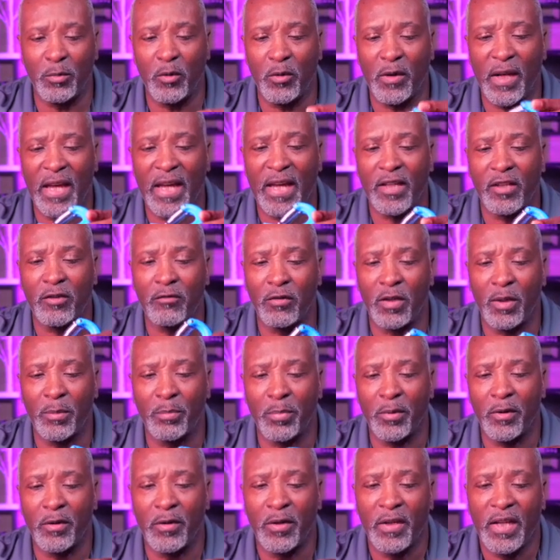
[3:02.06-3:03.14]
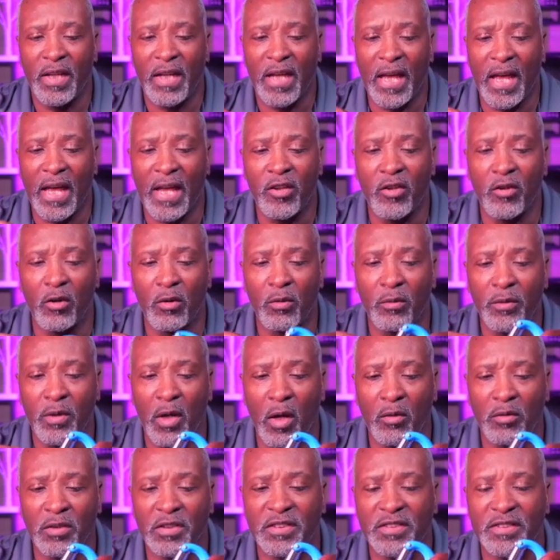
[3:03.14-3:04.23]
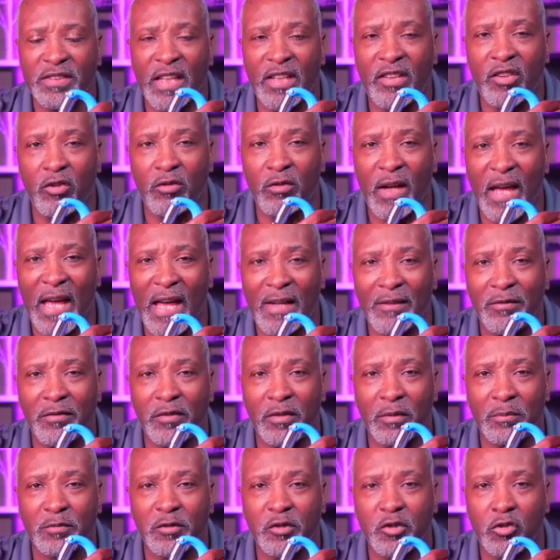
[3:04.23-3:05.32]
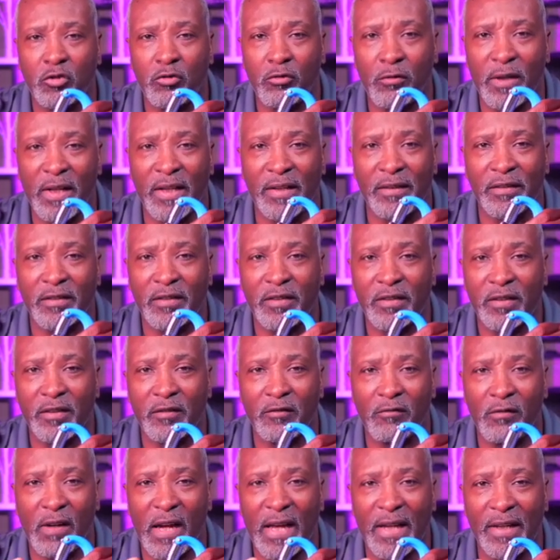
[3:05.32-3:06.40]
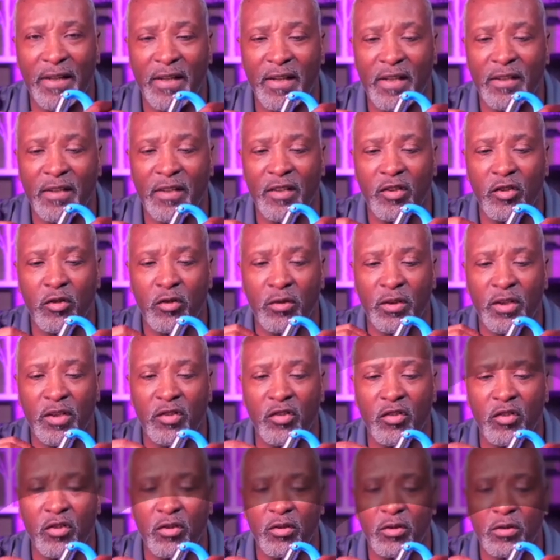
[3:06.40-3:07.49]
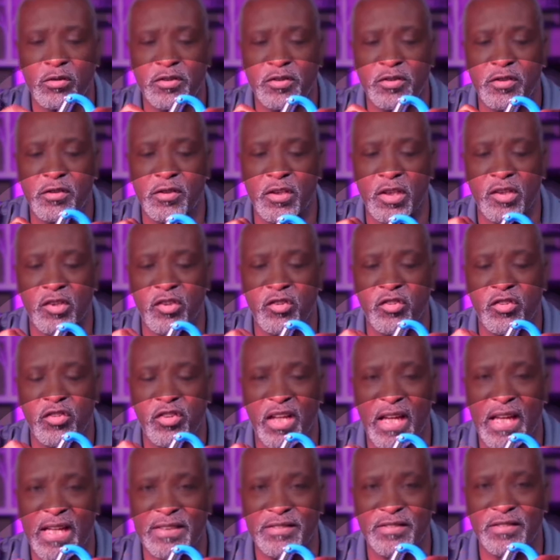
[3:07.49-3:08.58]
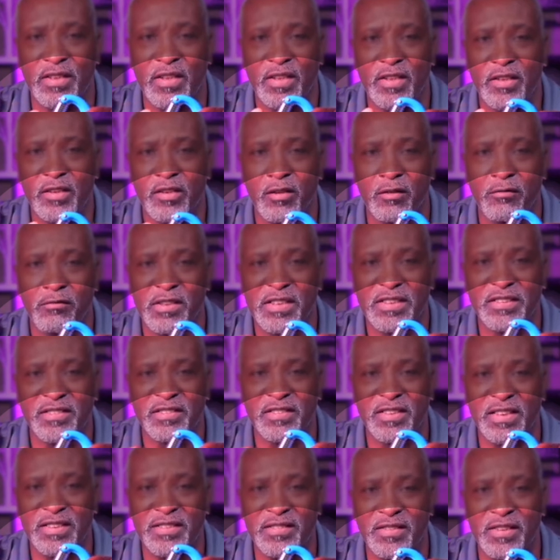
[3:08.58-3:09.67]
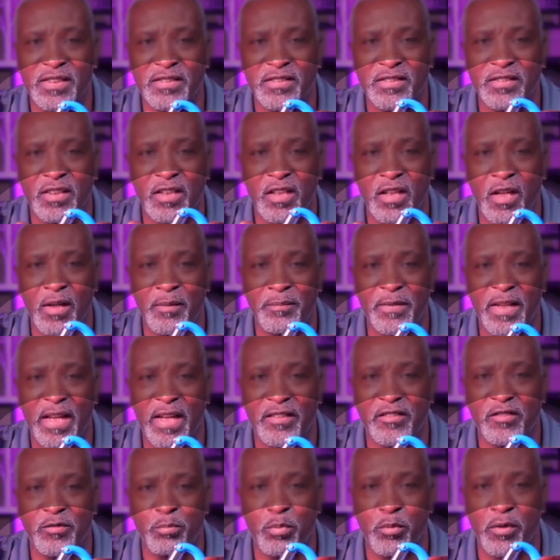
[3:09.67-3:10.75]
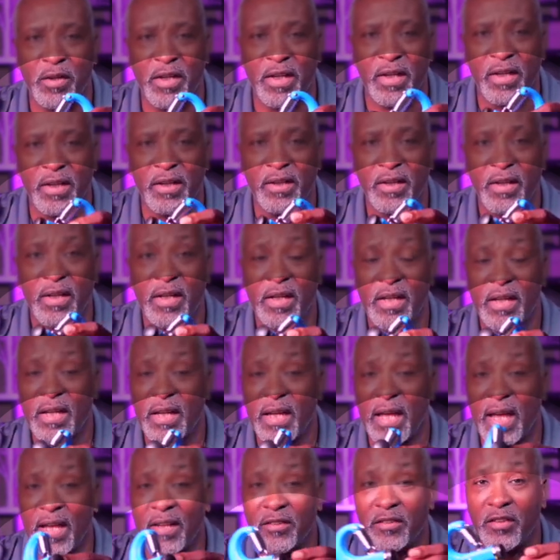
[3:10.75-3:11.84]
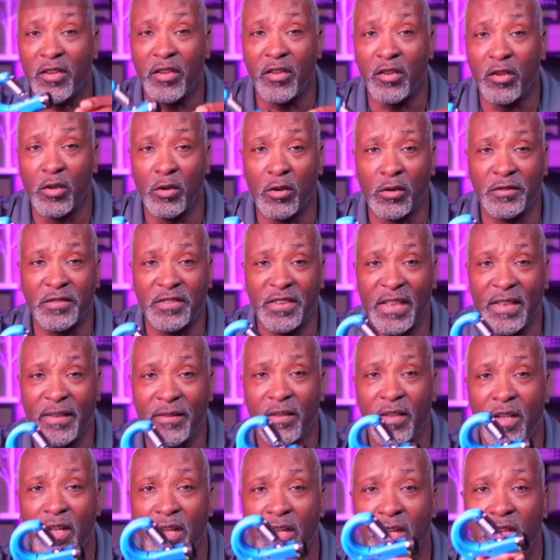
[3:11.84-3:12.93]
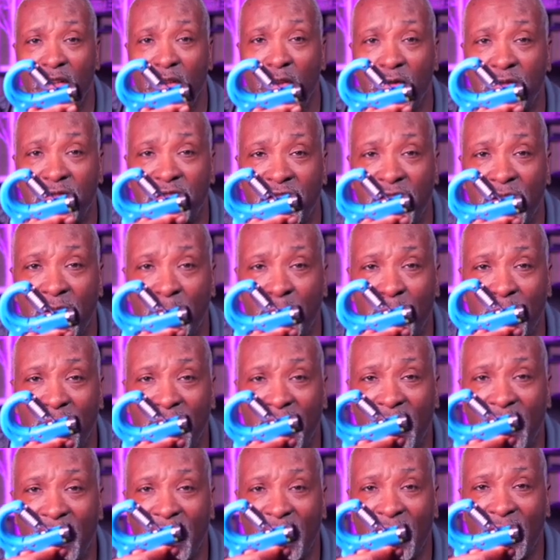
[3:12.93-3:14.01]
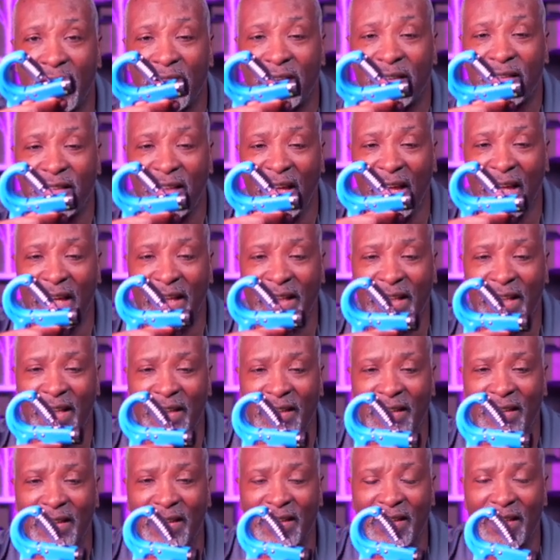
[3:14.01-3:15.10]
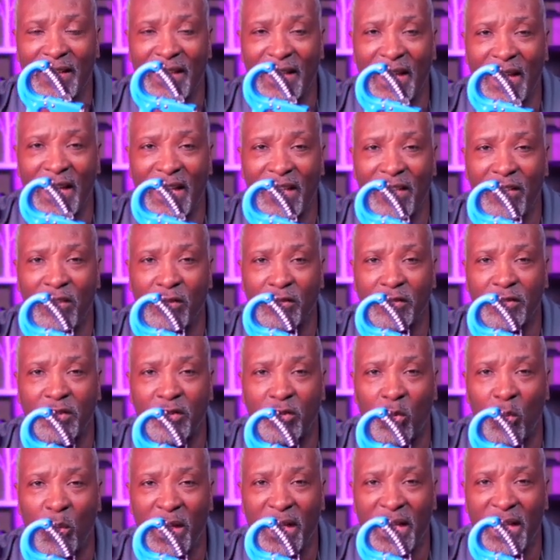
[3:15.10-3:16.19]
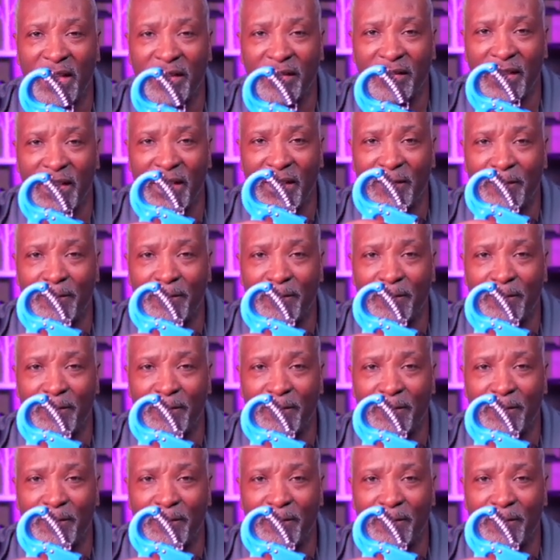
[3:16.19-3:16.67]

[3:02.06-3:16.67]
hand gripper, and you'll notice that you have some strengths right here that you can choose to adjust the resistance of that spring. And to use it, you simply take it and you squeeze it